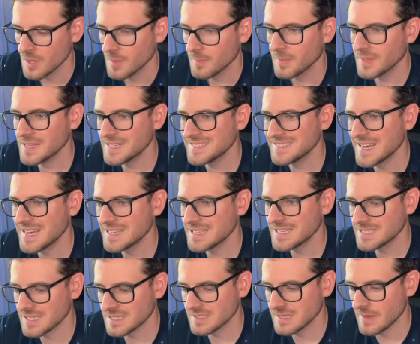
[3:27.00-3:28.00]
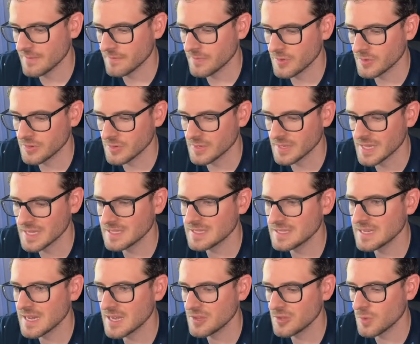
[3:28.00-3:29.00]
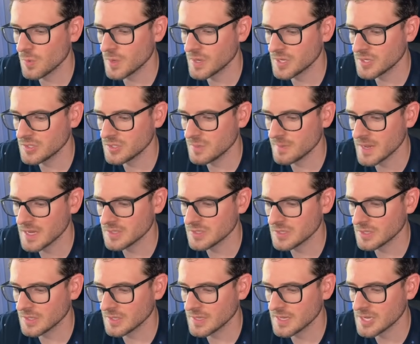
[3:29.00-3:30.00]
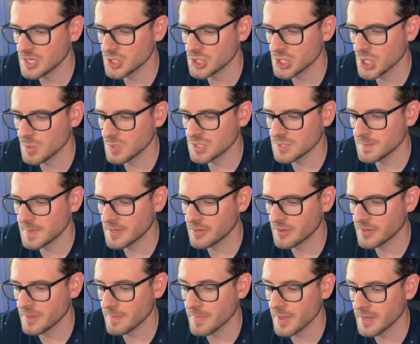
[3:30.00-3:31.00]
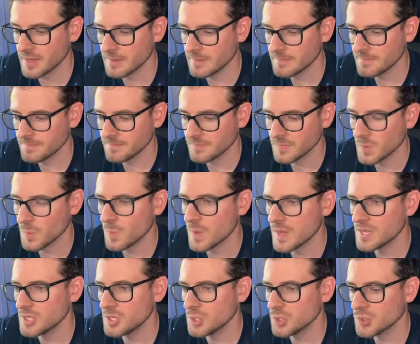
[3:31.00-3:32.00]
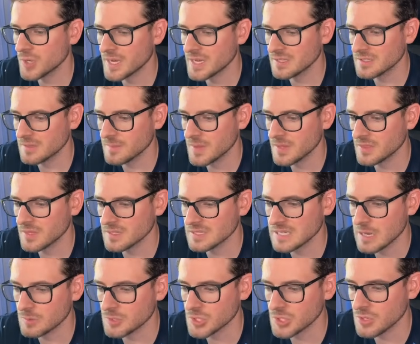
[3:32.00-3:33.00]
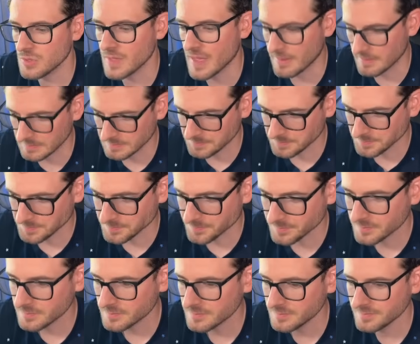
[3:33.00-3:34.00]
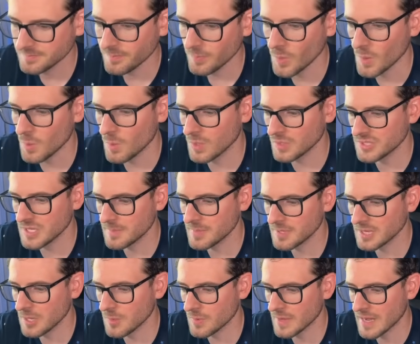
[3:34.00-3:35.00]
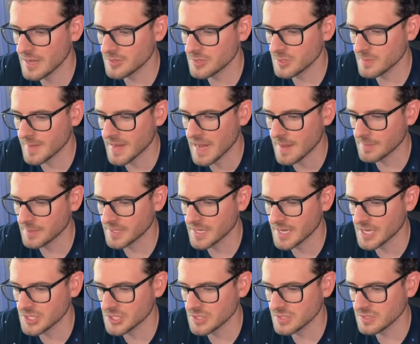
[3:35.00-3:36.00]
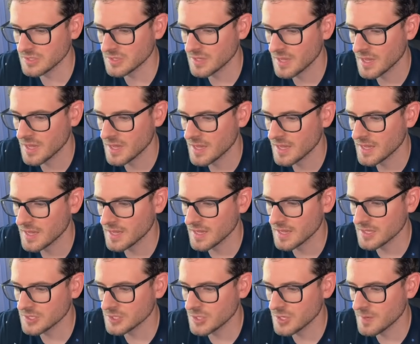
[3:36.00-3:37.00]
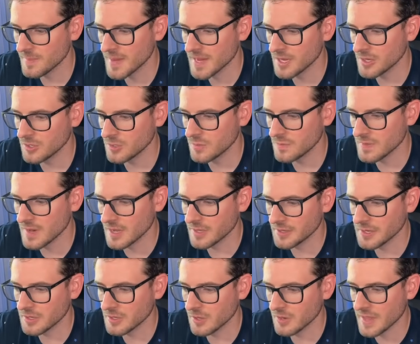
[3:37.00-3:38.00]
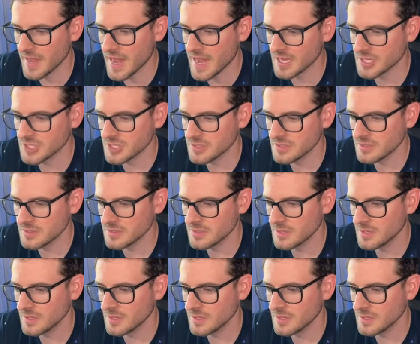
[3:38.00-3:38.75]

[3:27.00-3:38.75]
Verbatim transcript: But let's take this a step further. Let's say you wanted to basically show a spinner on the button when you try to submit this. How would you do that? Well, typically what I do in my applications is you can make a new file here called actions.